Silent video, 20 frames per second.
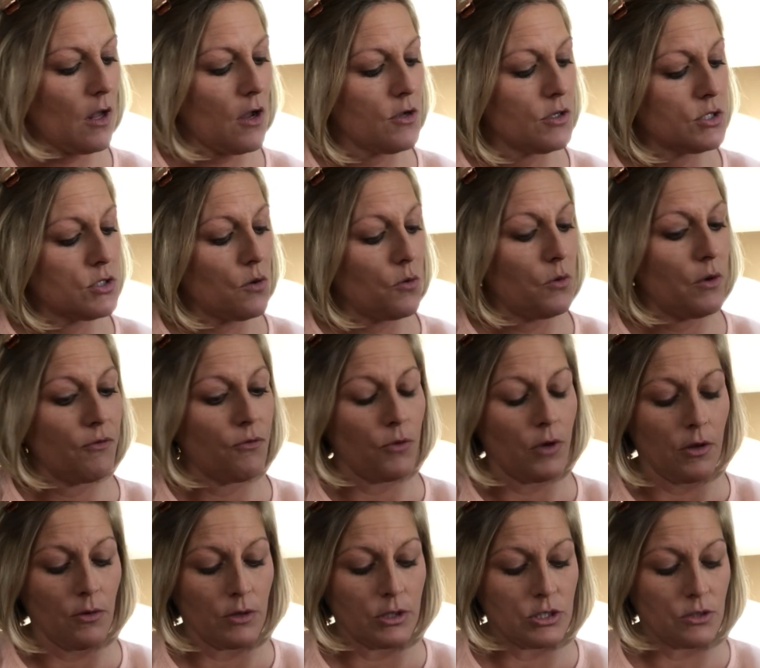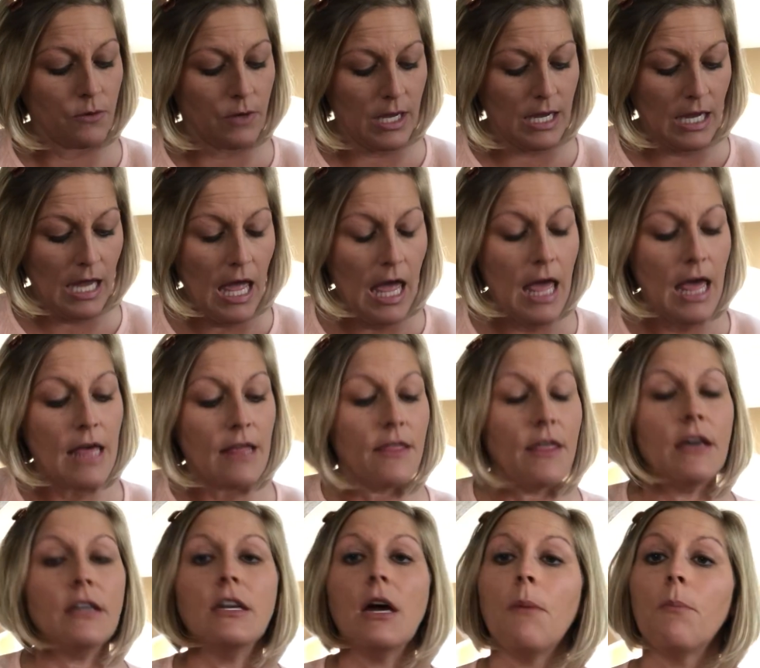So if we were doing
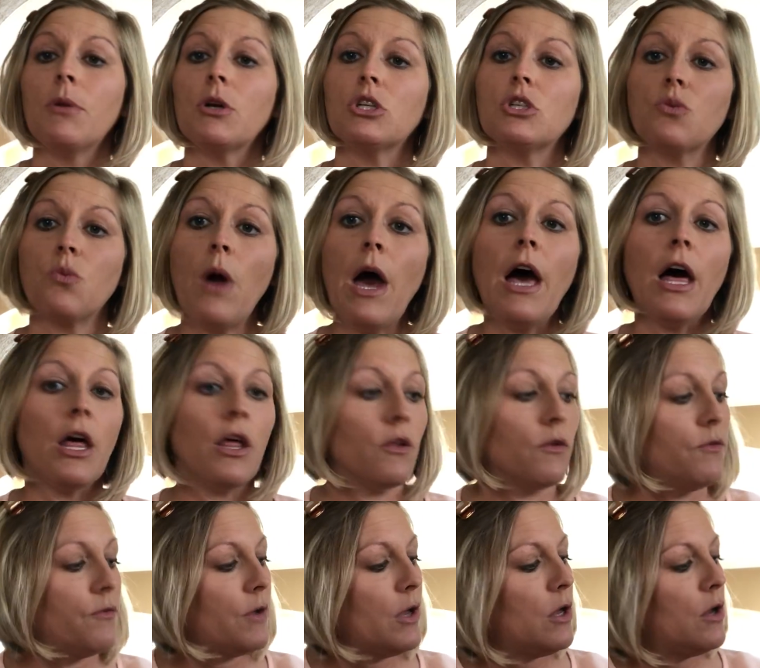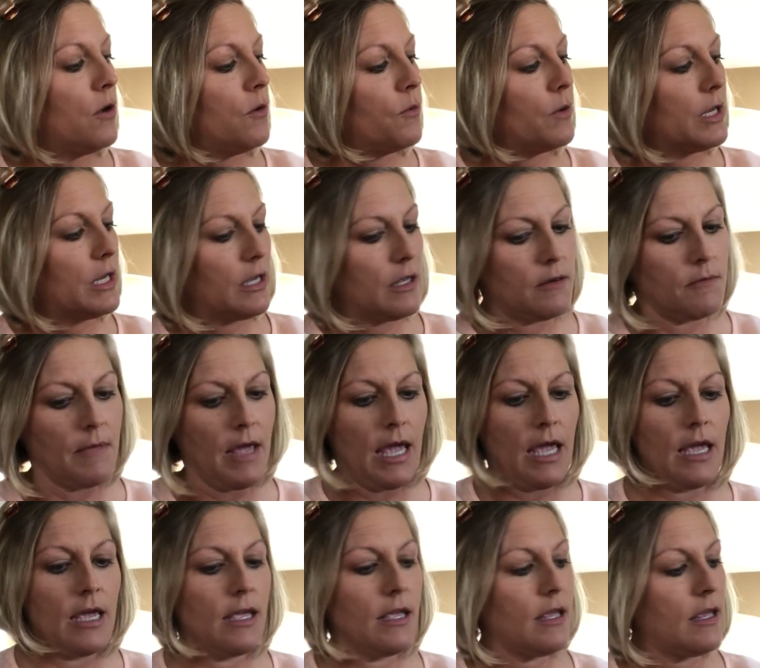the number 12, we could
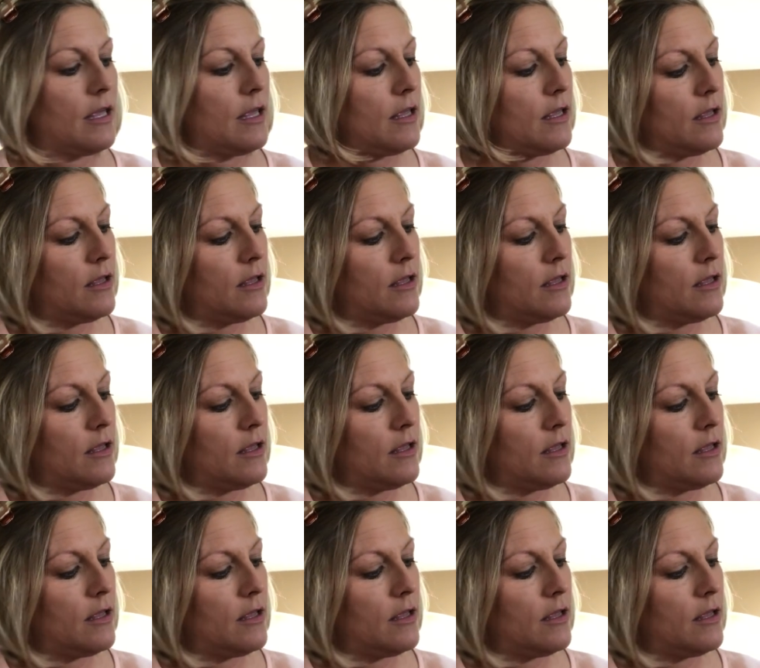make